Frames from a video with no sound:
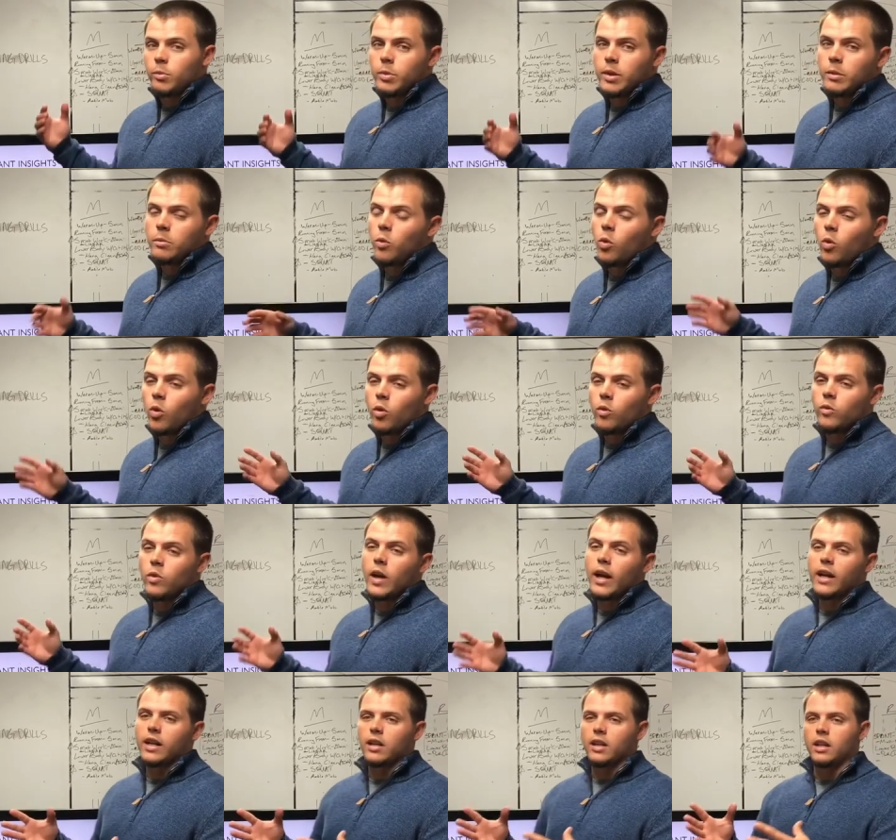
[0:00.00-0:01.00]
would be more of
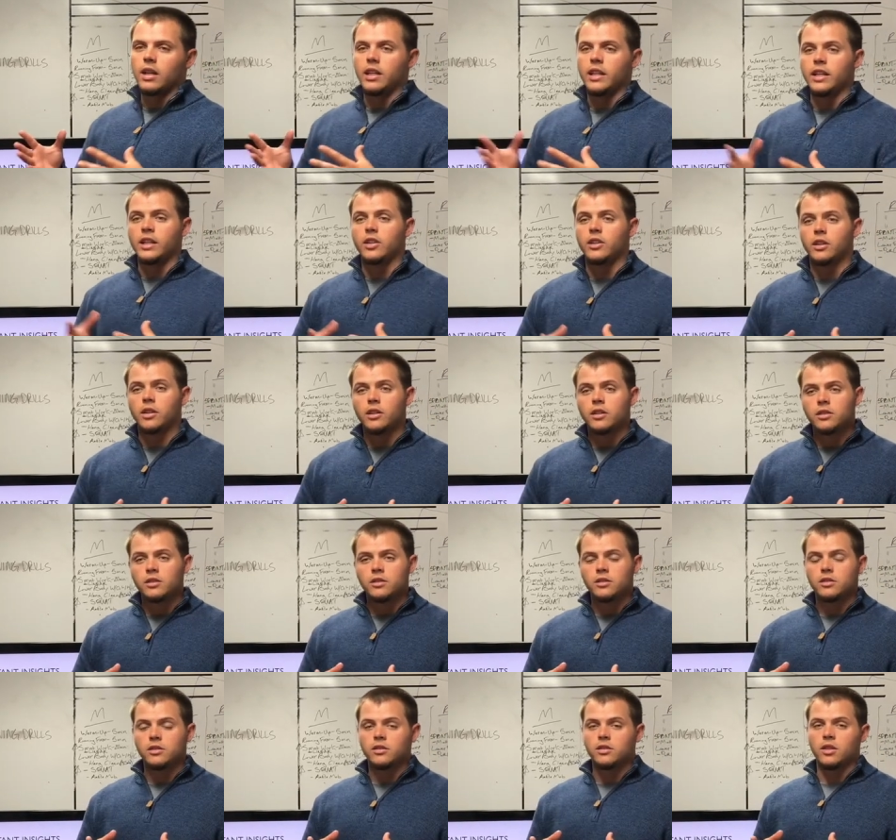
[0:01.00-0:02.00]
like a leader
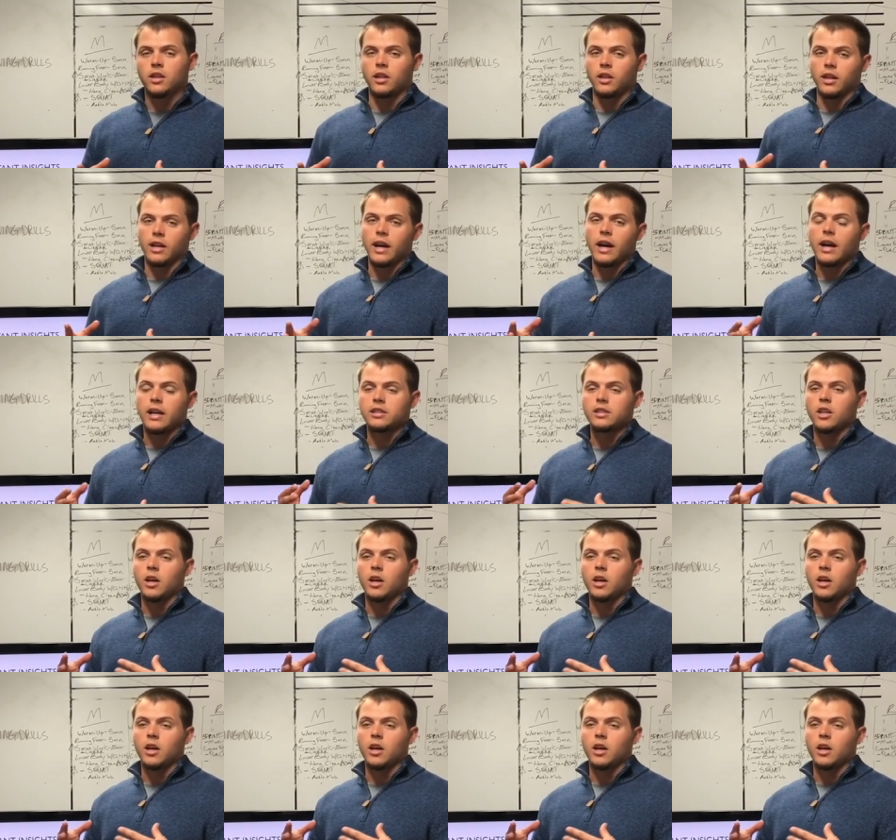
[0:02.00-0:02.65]
to the guys